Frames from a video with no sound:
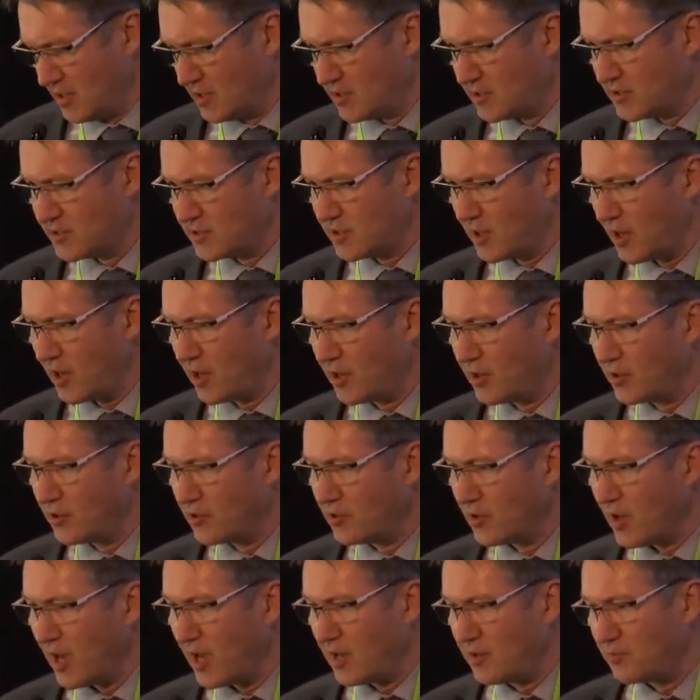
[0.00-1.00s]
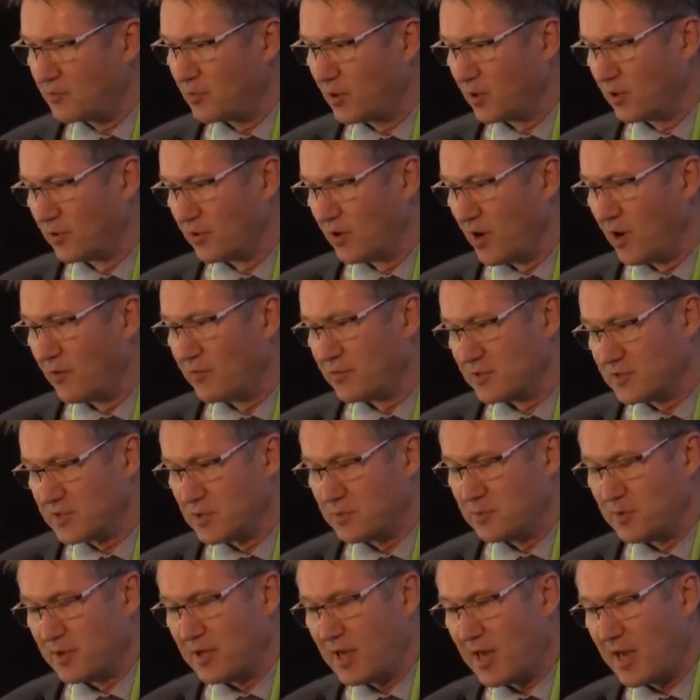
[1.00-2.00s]
so, and we'll
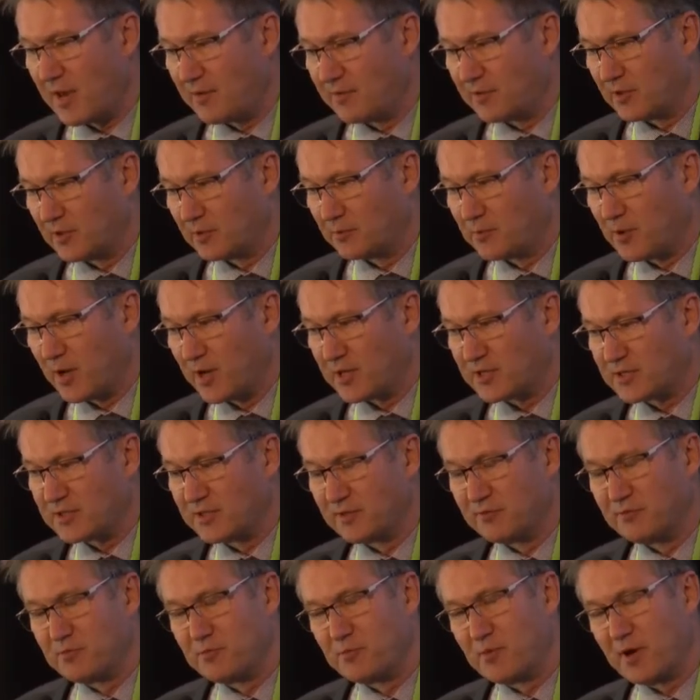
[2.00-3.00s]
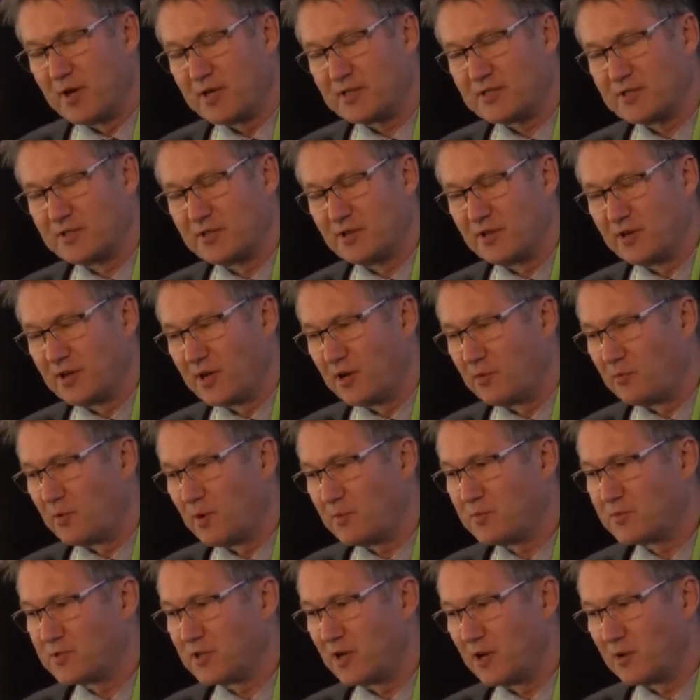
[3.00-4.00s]
obviously be having patient information on our
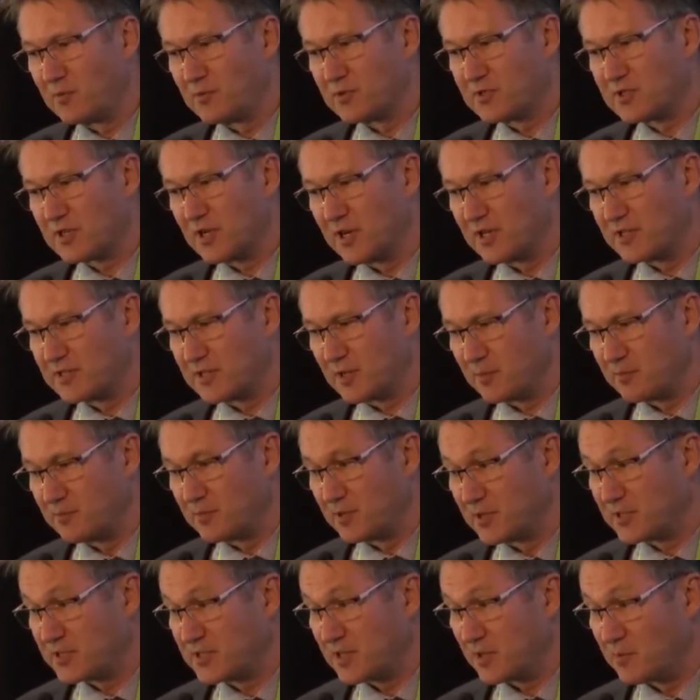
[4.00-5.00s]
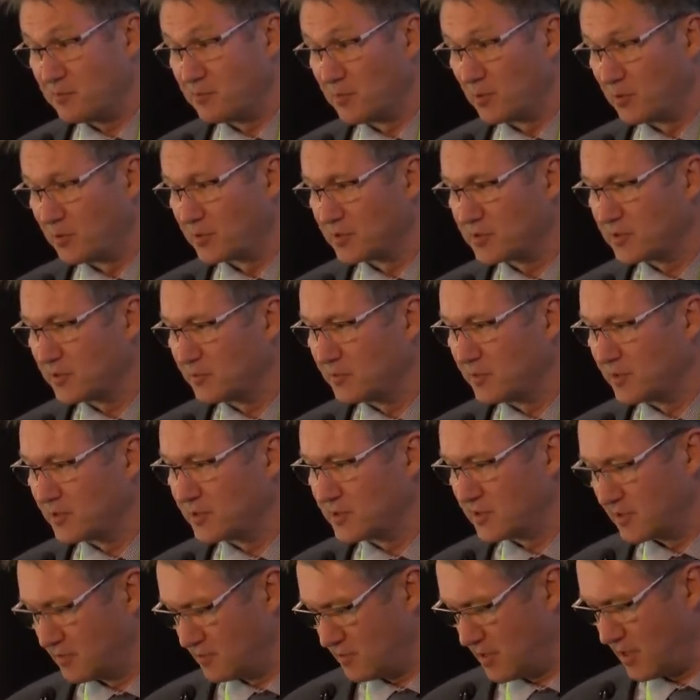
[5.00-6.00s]
website, which goes up in December, which
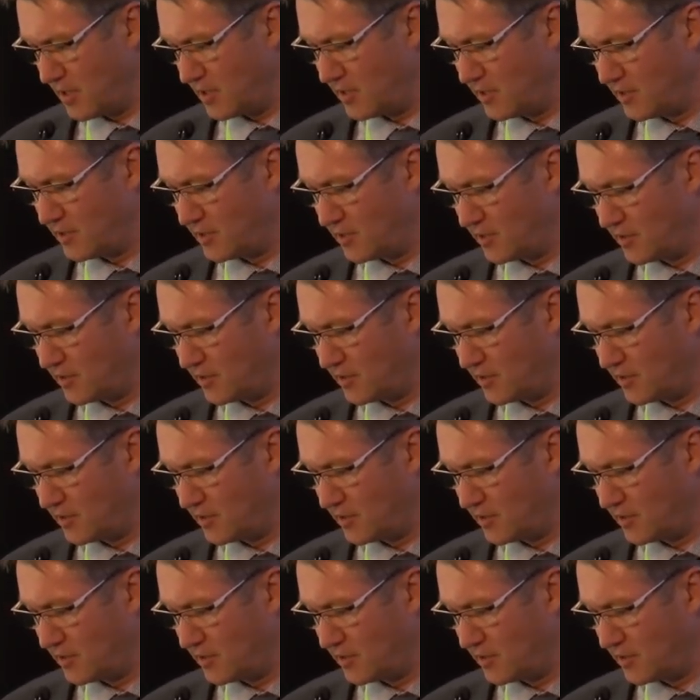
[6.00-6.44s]
I Uh,